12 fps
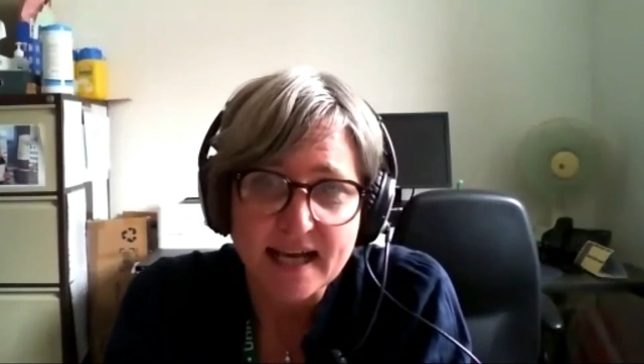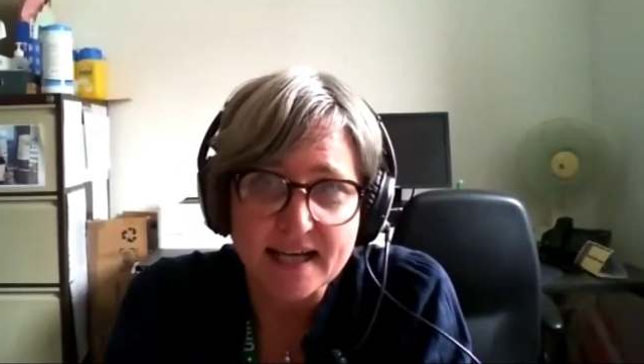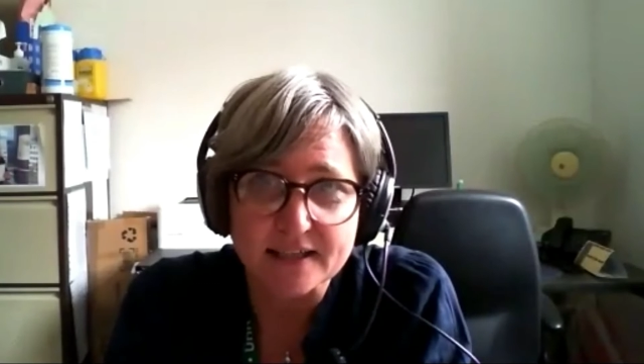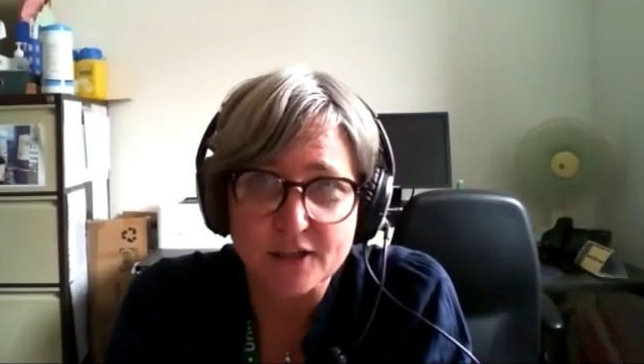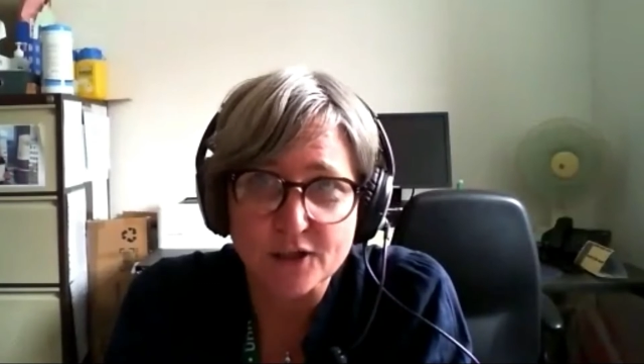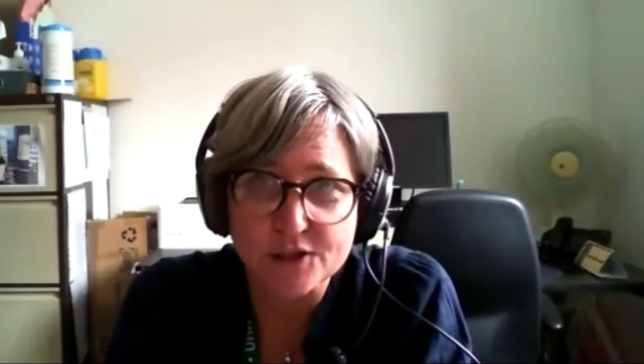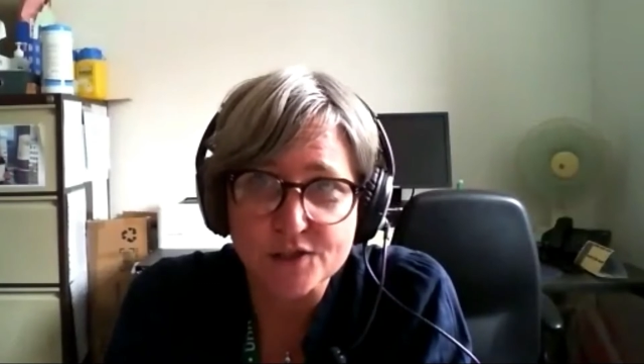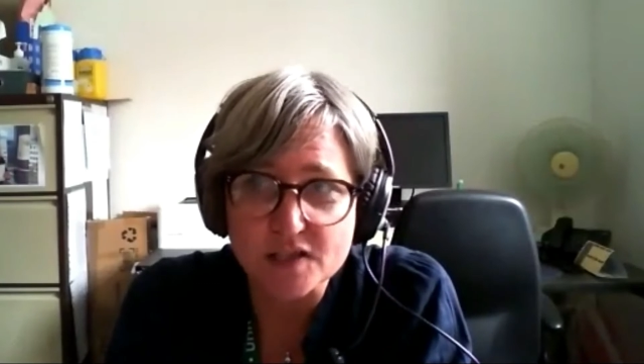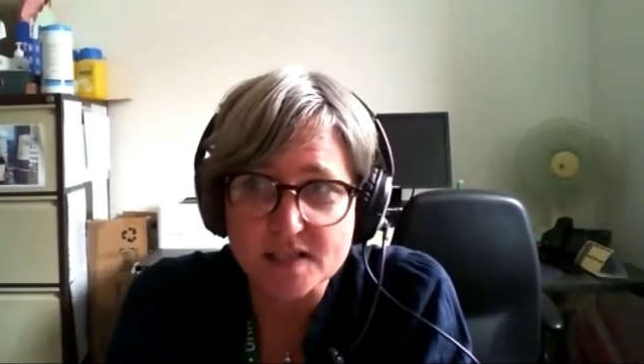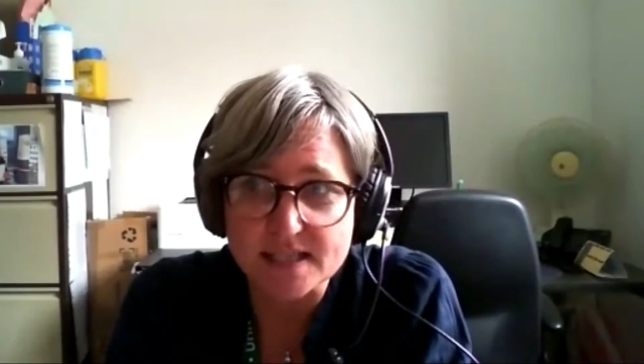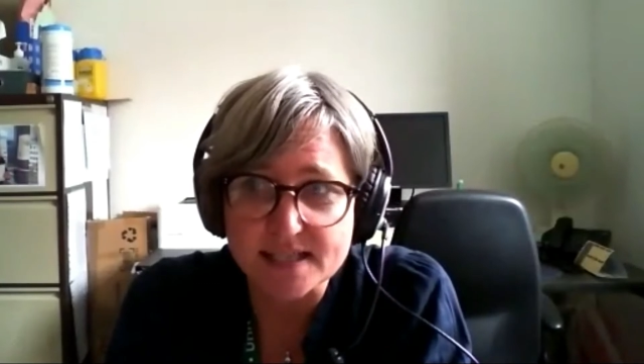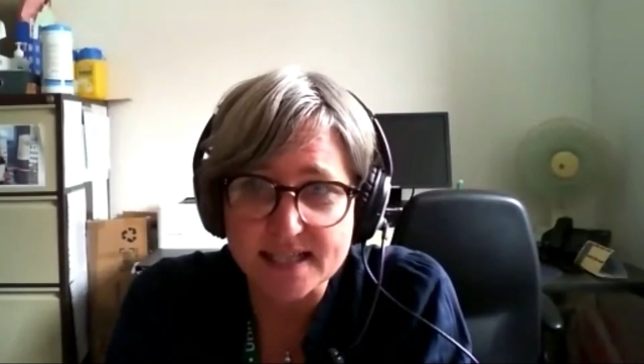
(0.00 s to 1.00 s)
and it allows
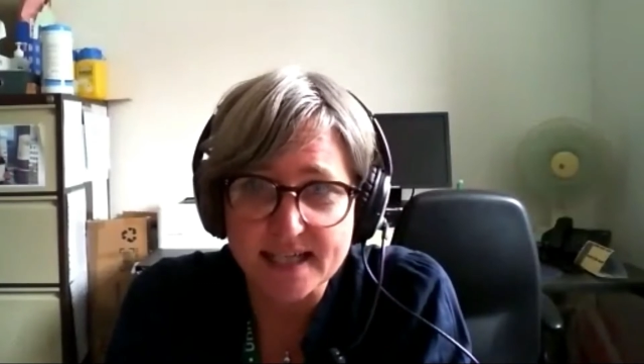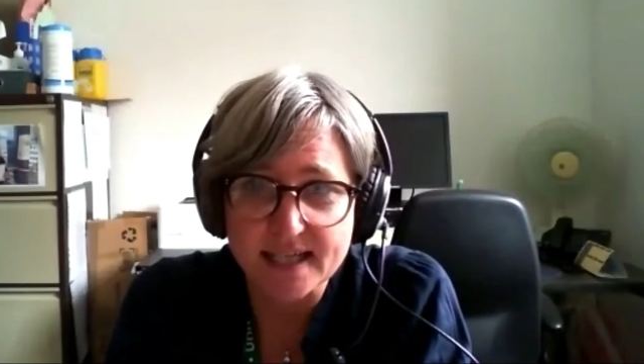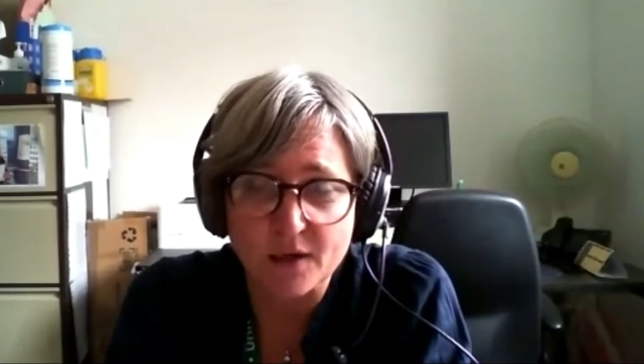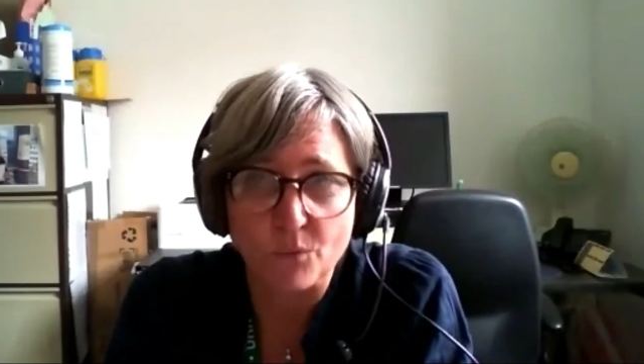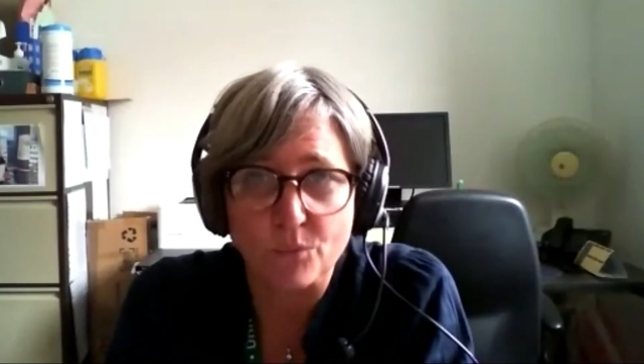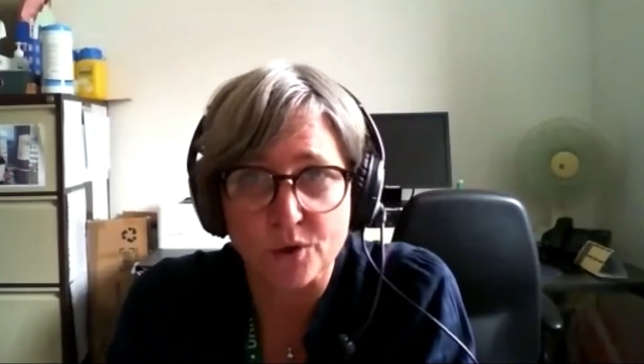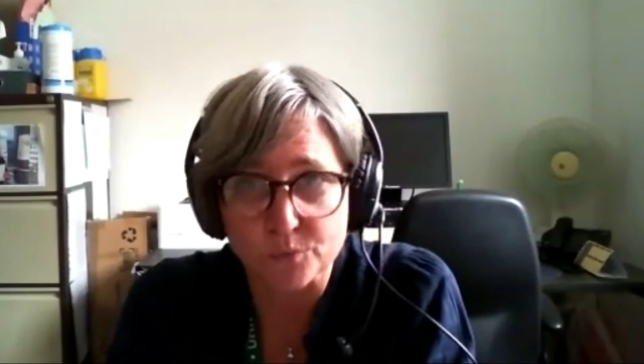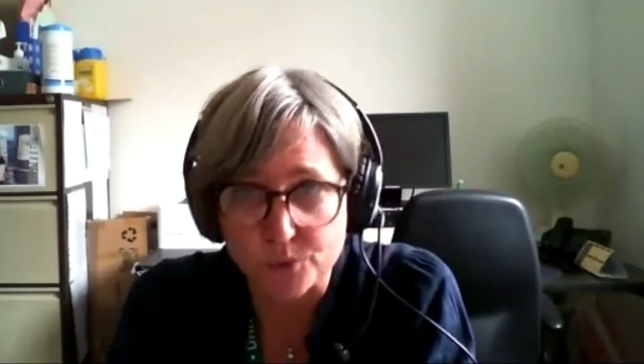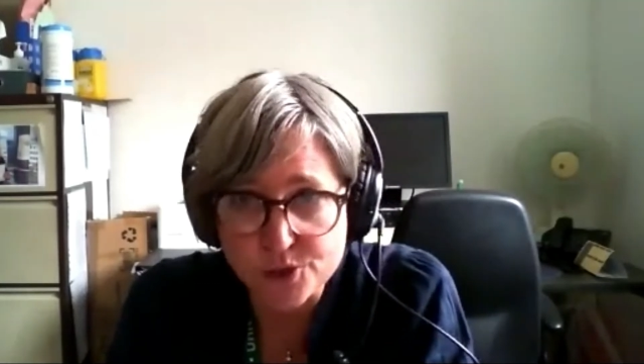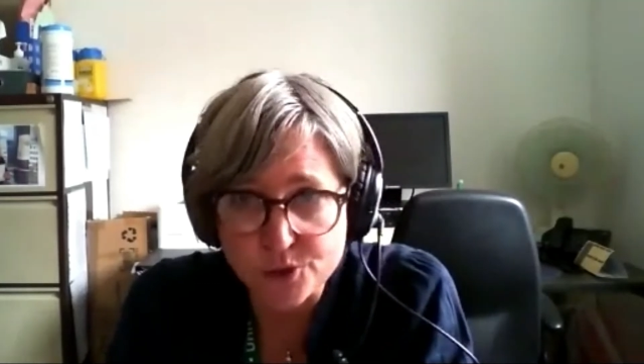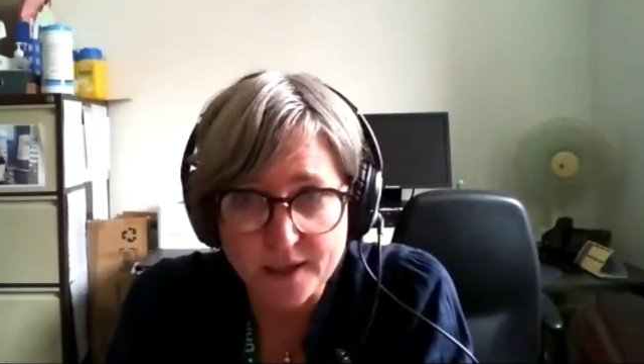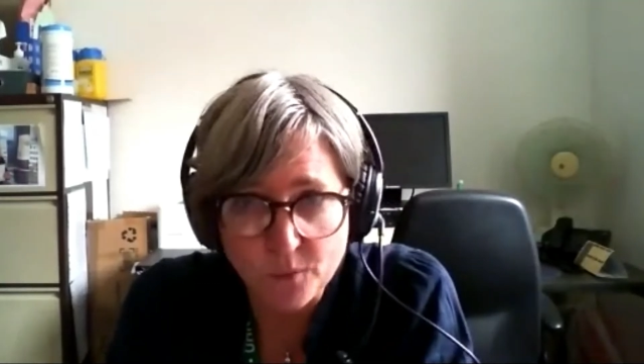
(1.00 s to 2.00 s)
us to see what we're
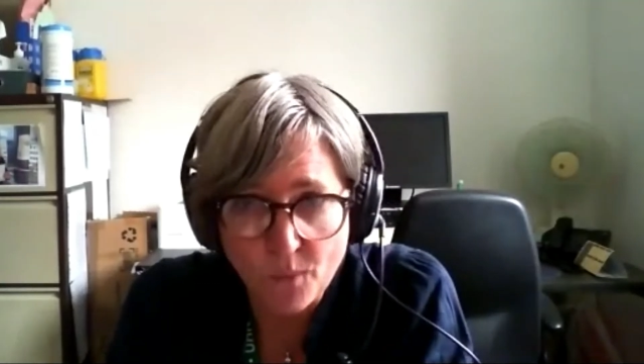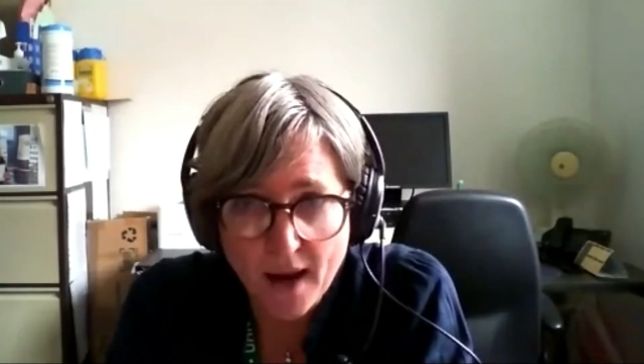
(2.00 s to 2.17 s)
doing